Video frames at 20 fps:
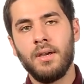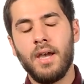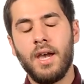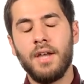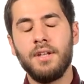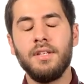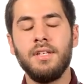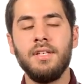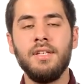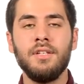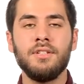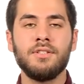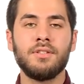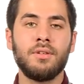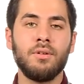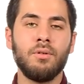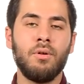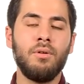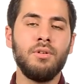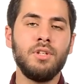And he is
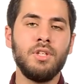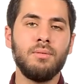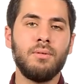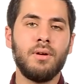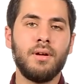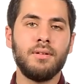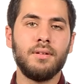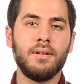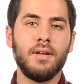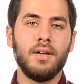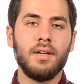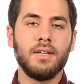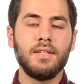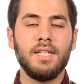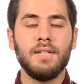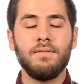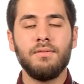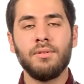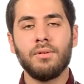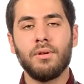the only one
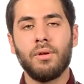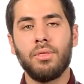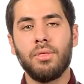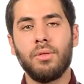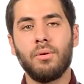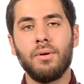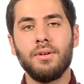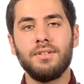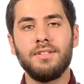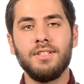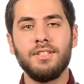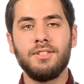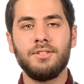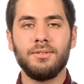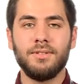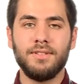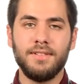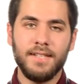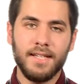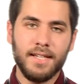given authority
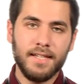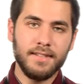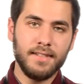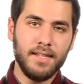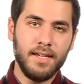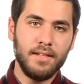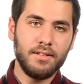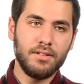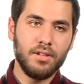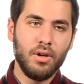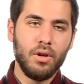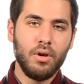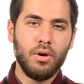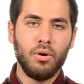to dictate